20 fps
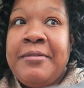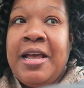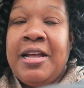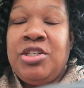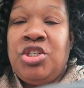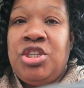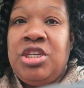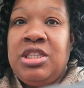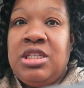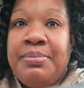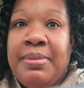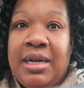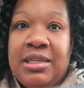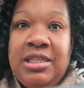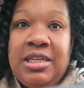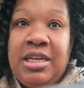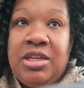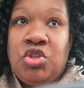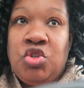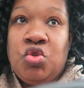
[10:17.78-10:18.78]
And she's
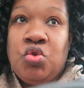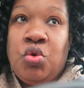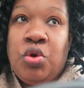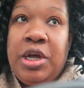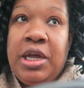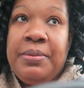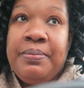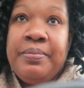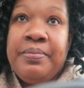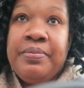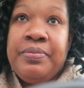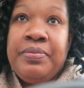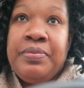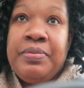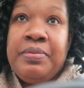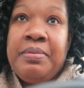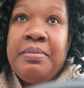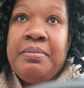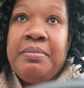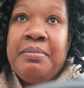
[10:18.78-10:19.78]
about to enjoy
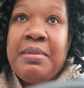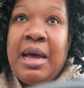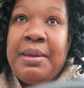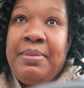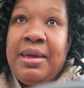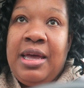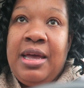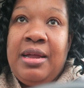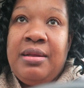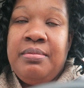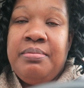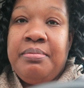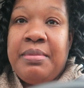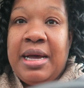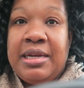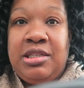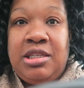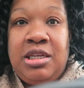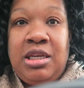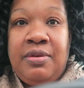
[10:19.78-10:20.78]
my bed,
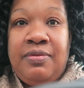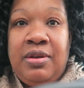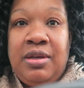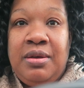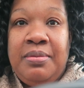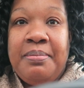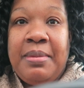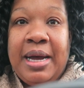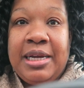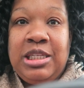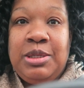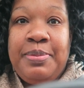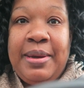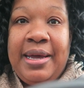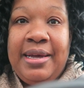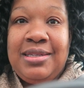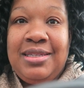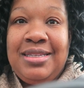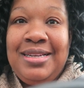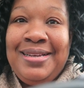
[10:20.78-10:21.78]
my TV, my
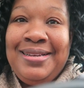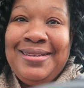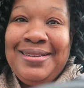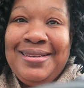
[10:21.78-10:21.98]
space.